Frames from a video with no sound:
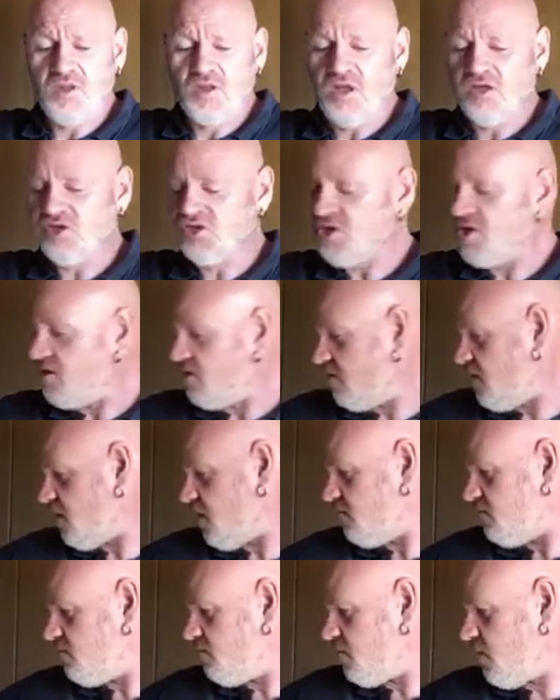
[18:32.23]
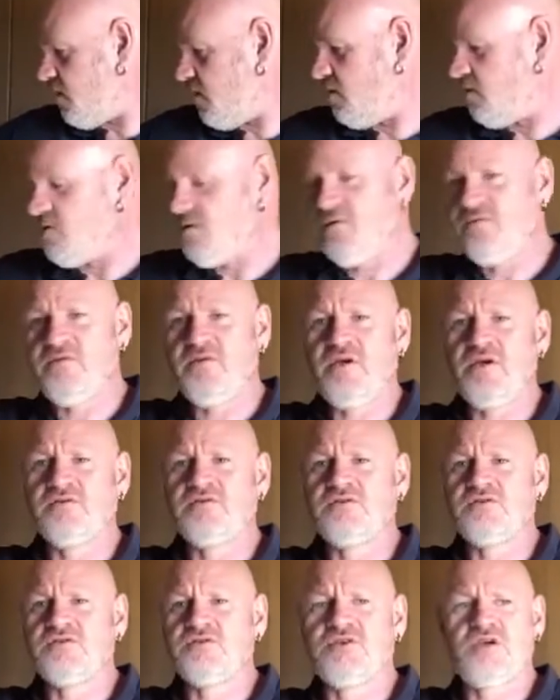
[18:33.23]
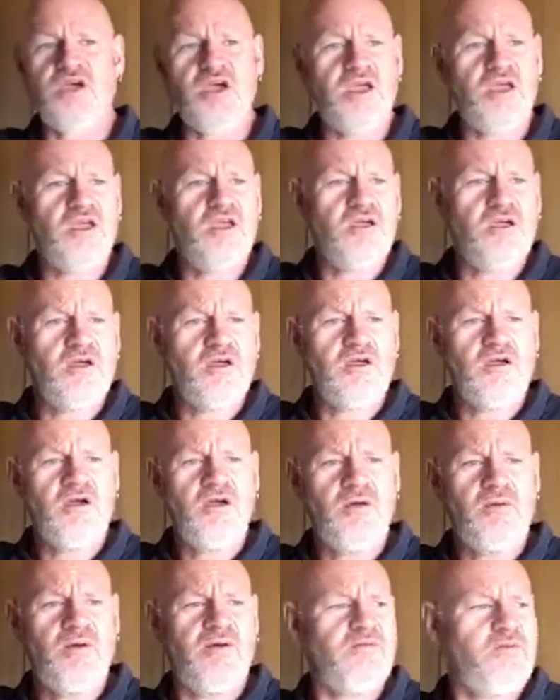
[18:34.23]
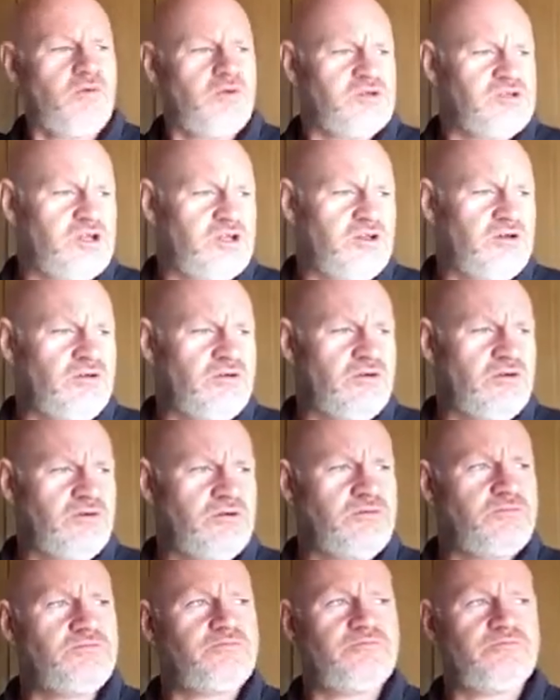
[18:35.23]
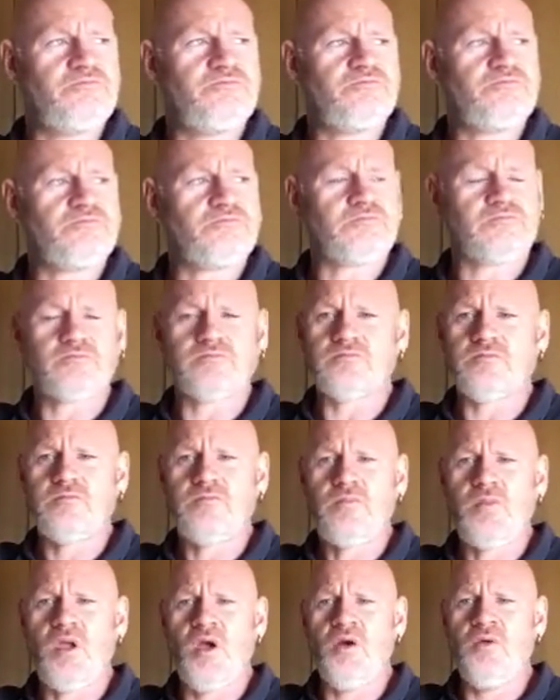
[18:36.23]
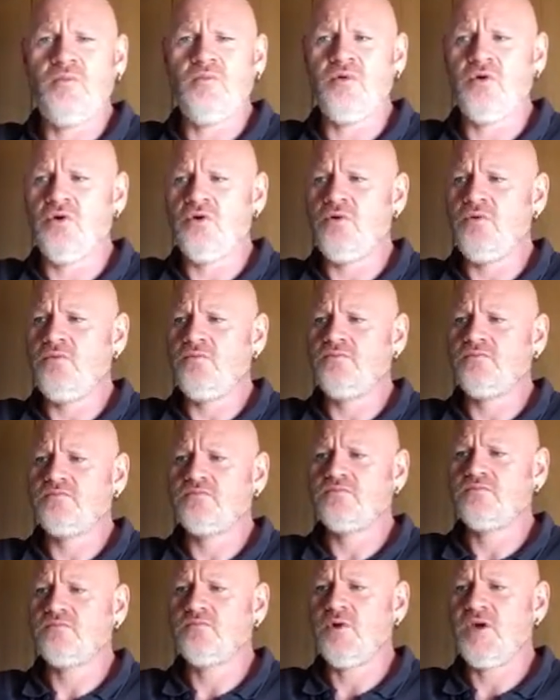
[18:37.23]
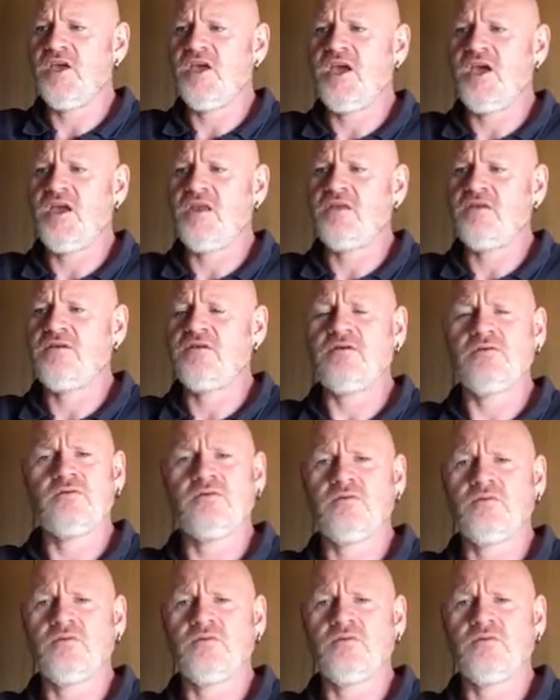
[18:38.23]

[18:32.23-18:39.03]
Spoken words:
that's it, I think. Yeah, nothing else to say. Hope everyone's had a good homebrew week, and